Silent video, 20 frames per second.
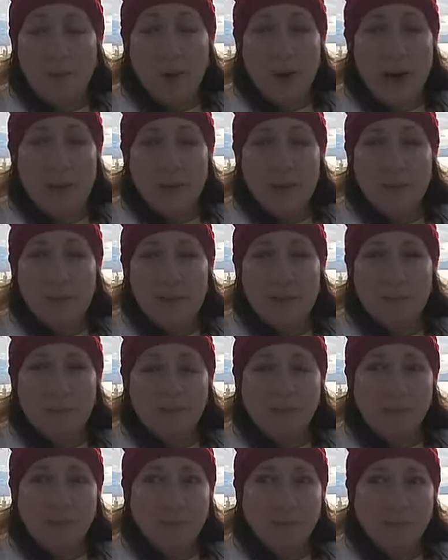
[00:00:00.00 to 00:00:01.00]
plans.
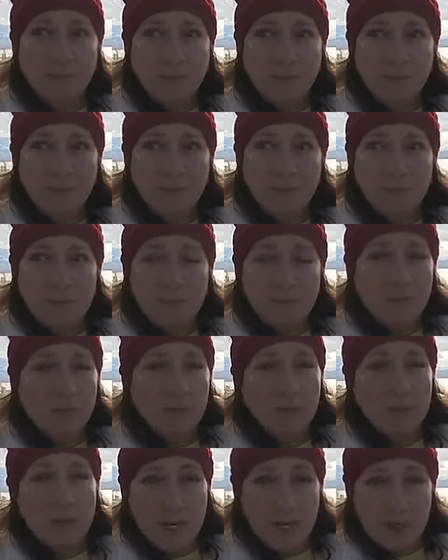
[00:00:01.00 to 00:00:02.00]

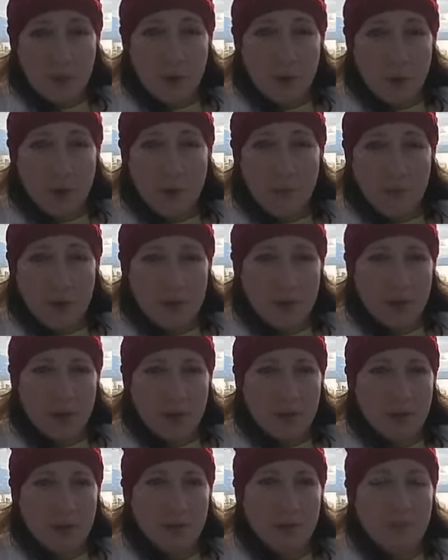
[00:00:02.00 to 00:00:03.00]
Yes, dreams,
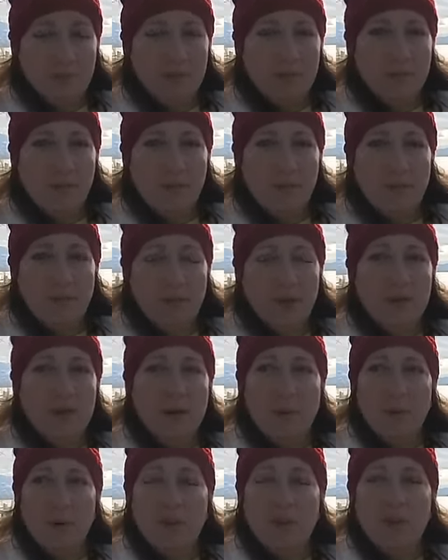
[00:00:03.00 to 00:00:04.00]
as
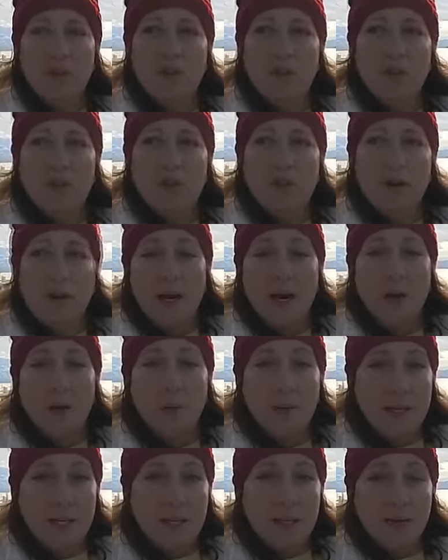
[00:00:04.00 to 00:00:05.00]
someone mentioned, and I
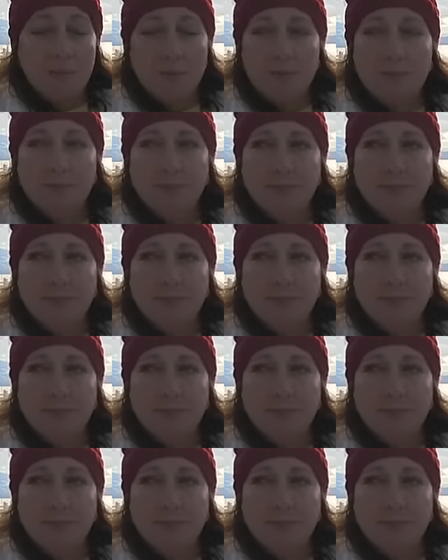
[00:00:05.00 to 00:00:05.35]
agreed.